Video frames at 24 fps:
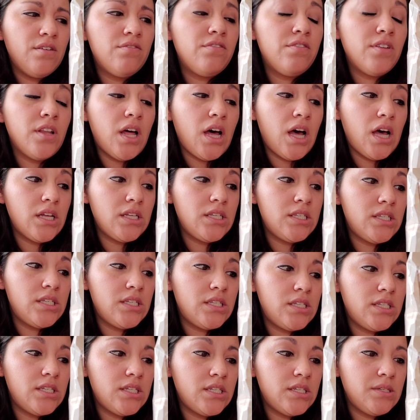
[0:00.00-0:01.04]

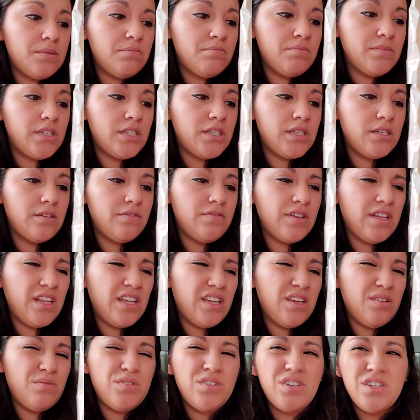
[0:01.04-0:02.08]
floss because I feel
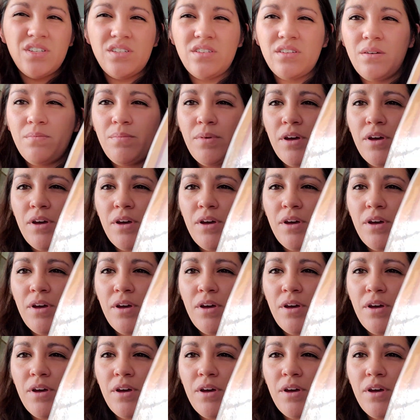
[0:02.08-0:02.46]
like it would just look